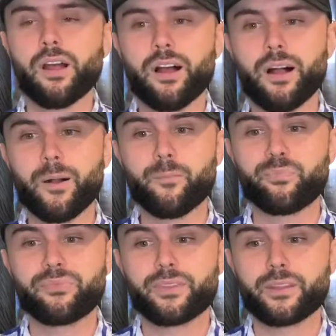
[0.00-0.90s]

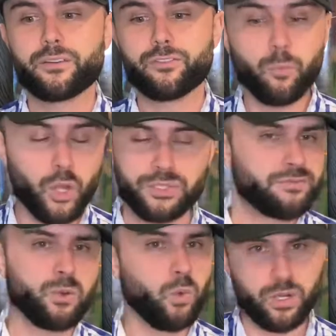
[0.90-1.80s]
from all
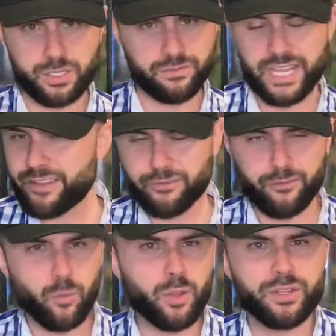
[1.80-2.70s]
different walks of life and
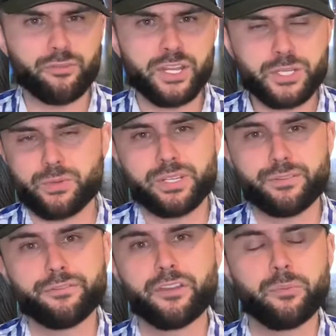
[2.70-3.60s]
from all different histories
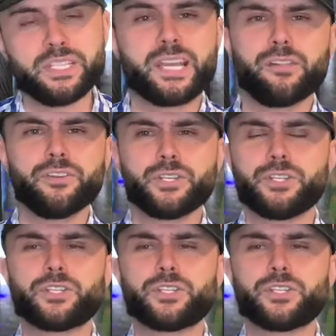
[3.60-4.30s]
of film and television.